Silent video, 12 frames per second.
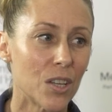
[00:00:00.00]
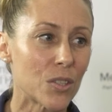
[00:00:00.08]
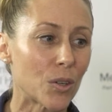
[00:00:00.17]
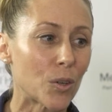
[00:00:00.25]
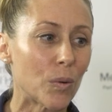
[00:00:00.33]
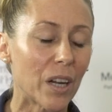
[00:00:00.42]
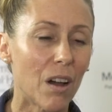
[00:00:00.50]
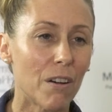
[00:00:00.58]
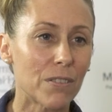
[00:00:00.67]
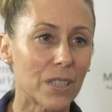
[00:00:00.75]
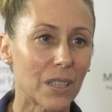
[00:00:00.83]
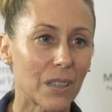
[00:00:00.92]
So, quite
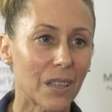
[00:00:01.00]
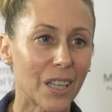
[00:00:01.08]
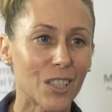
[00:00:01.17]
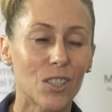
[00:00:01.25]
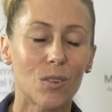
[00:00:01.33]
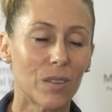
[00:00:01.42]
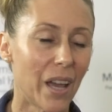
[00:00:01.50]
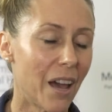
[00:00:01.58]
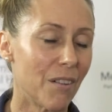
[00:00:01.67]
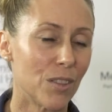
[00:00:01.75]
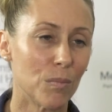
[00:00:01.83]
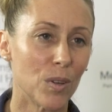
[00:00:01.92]
often, they don't
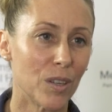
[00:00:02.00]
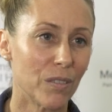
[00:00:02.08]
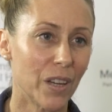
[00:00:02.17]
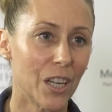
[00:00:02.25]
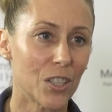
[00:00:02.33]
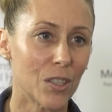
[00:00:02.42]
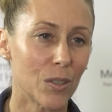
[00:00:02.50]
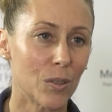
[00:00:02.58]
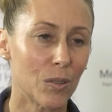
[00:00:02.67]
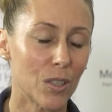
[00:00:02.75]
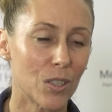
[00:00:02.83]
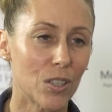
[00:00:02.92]
have the
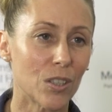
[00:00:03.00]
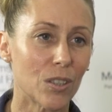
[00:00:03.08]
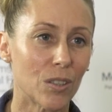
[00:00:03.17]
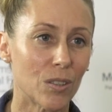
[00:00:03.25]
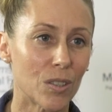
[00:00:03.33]
motivation to,